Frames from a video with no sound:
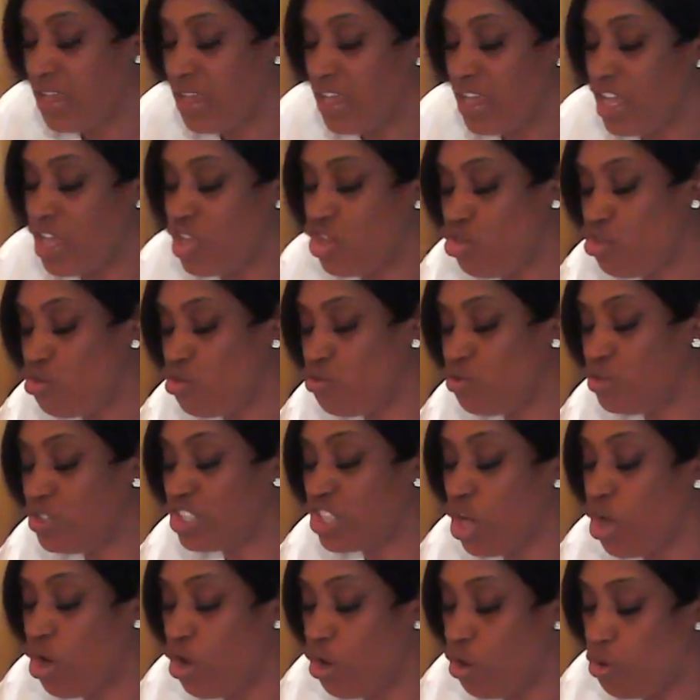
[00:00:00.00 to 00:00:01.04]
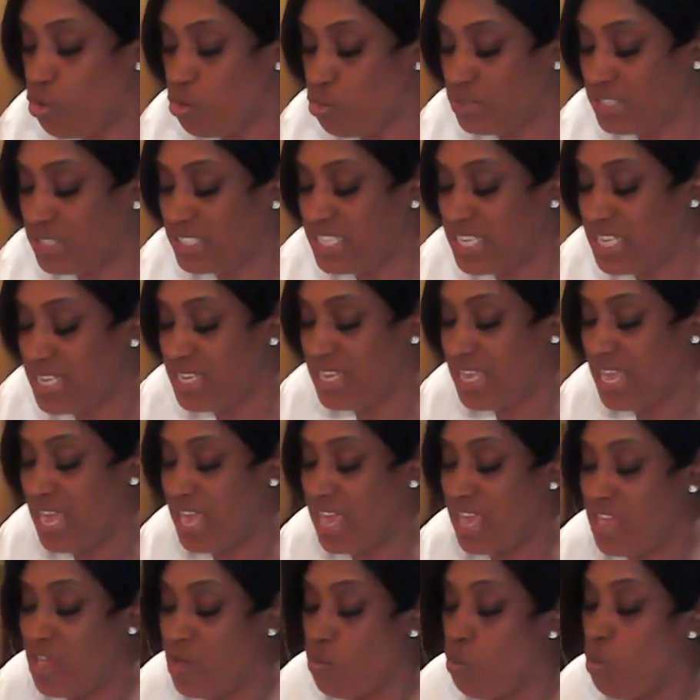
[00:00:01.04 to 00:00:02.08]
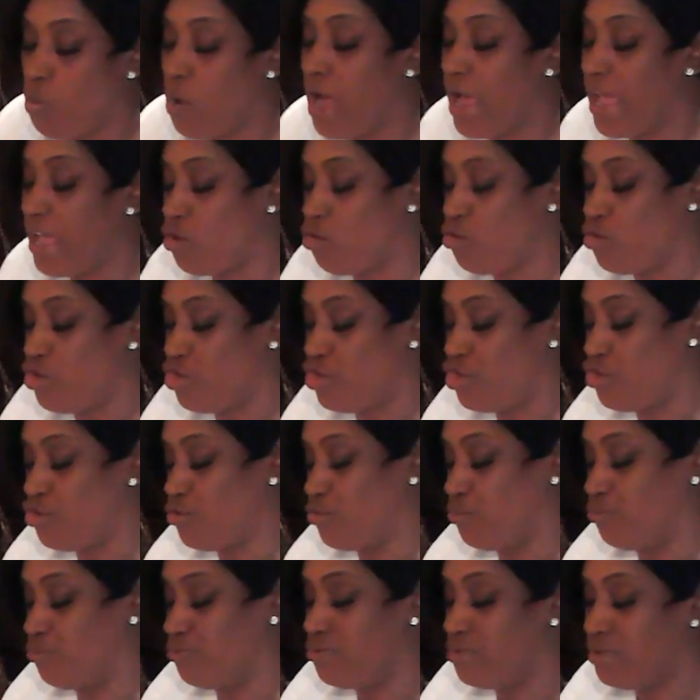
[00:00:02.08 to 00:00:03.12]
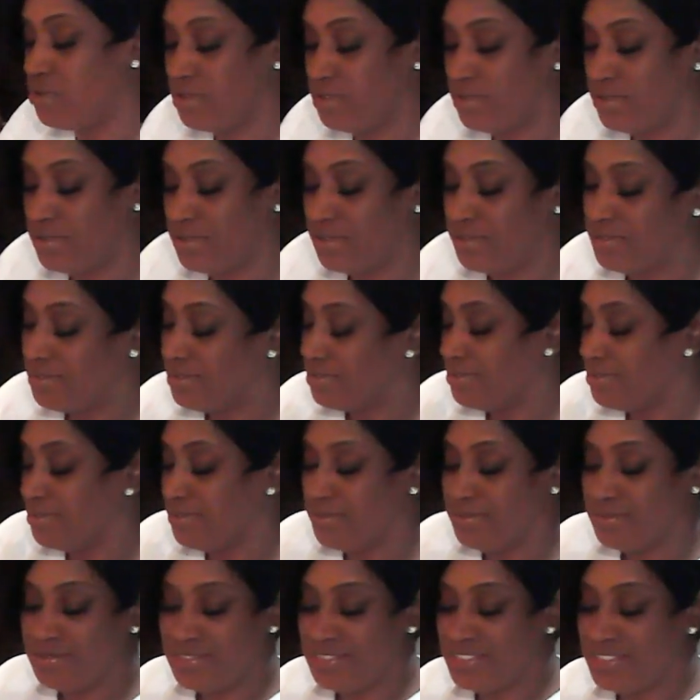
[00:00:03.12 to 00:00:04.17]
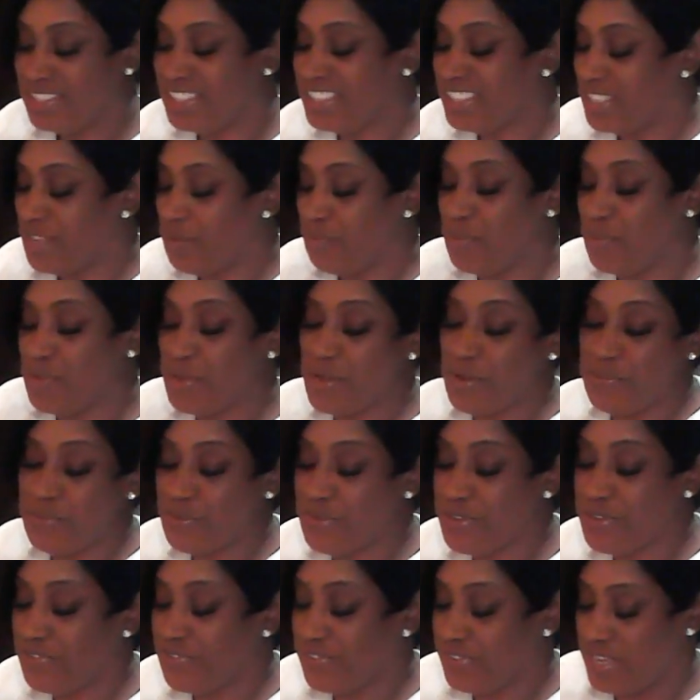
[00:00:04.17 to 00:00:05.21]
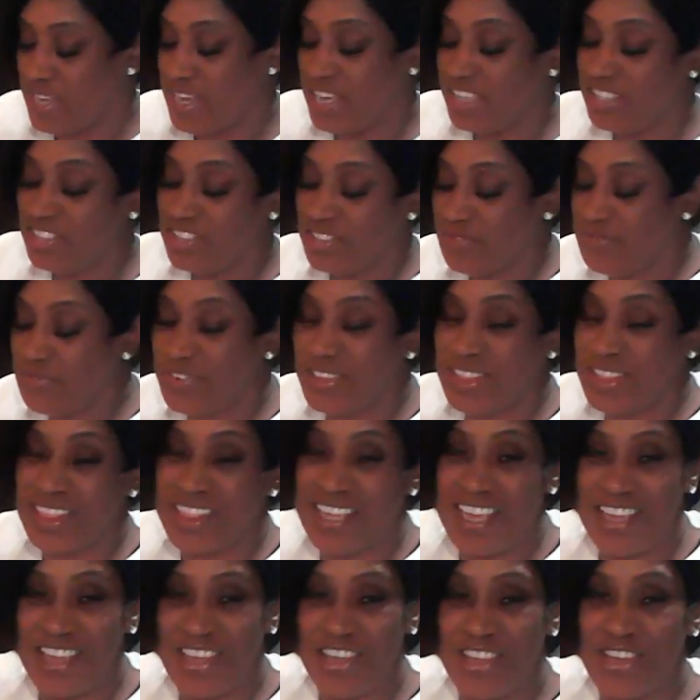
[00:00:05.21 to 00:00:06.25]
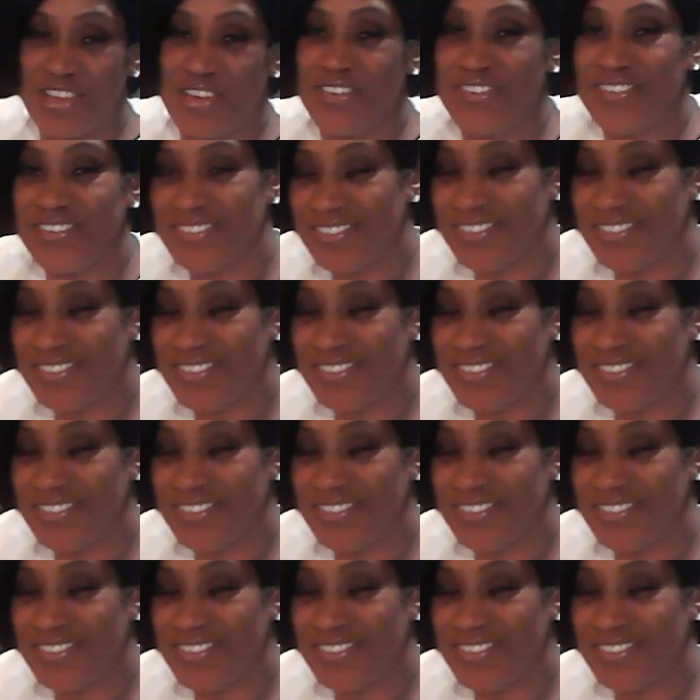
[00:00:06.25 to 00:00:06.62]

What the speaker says: And use code TKYOU. Just simply abbreviation for thank you.